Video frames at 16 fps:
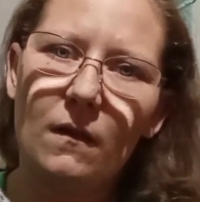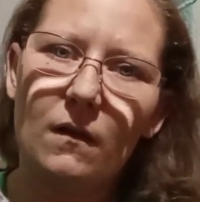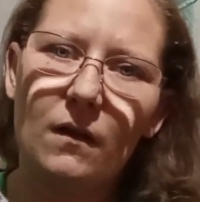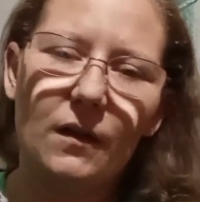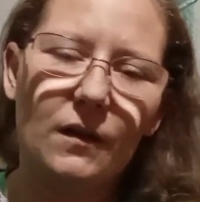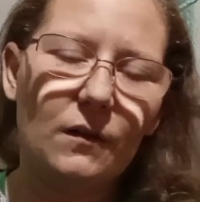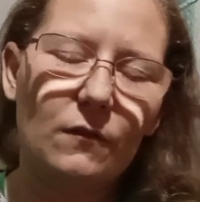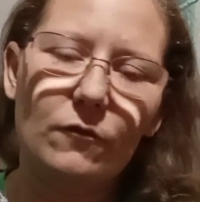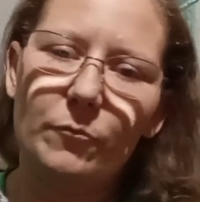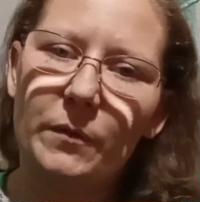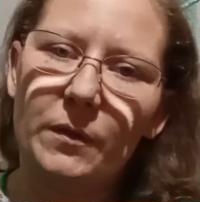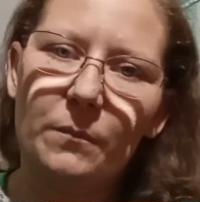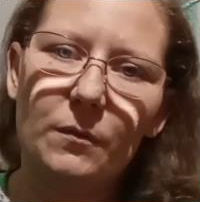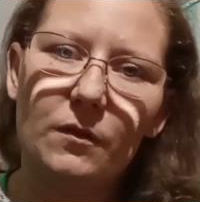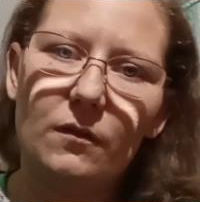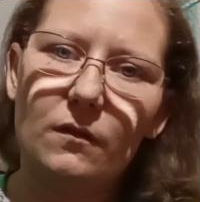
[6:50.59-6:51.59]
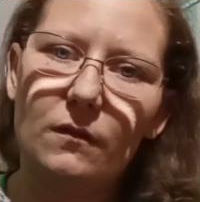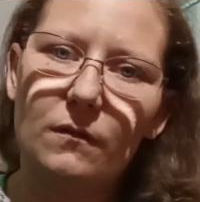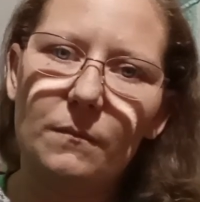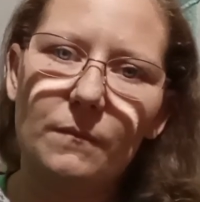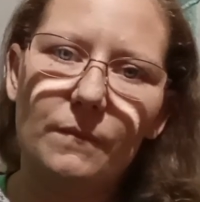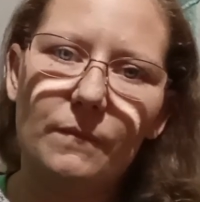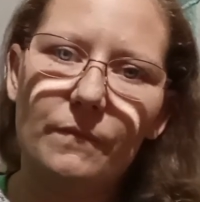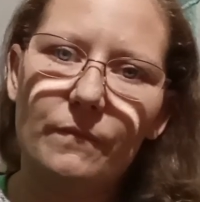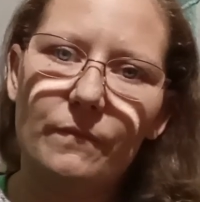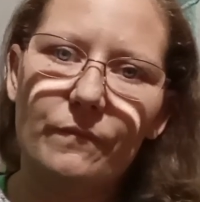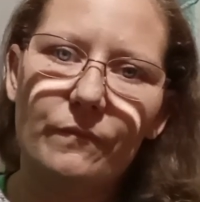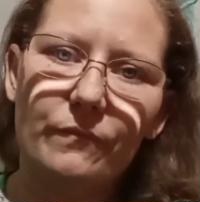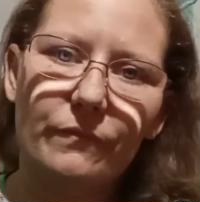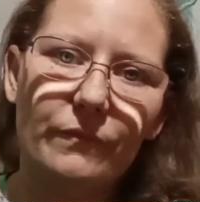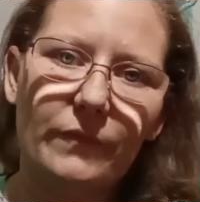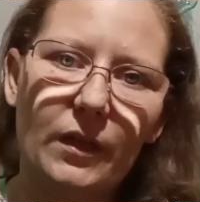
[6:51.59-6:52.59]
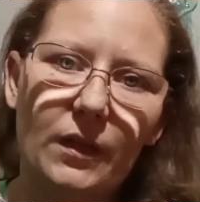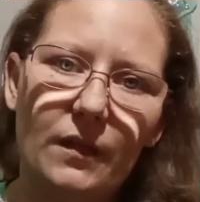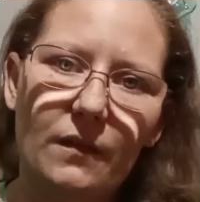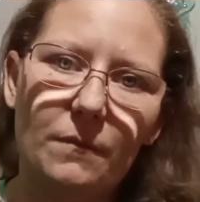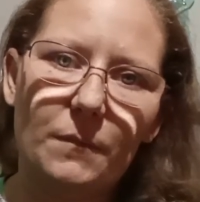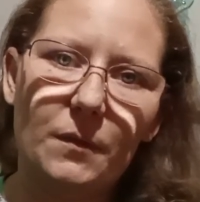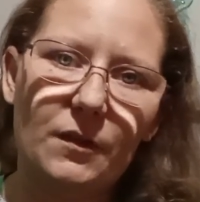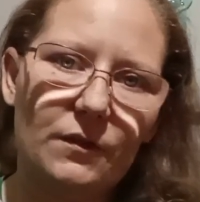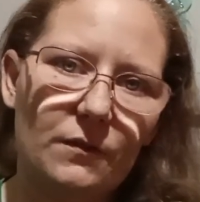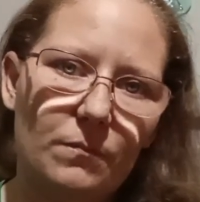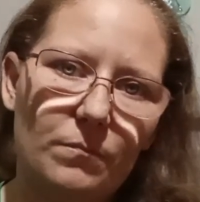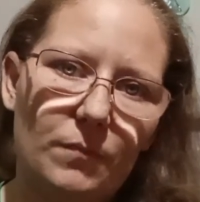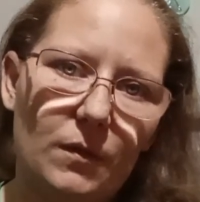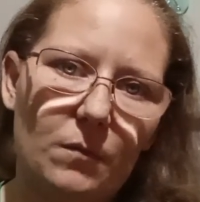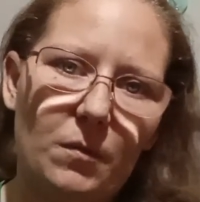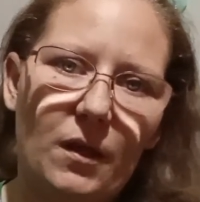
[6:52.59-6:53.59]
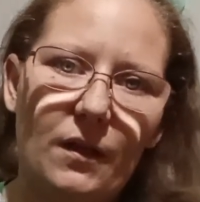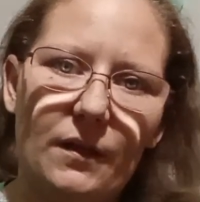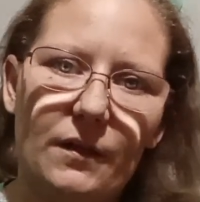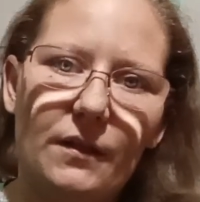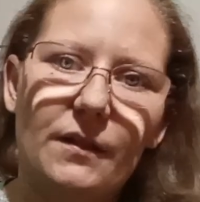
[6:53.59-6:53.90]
I don't remember much about it,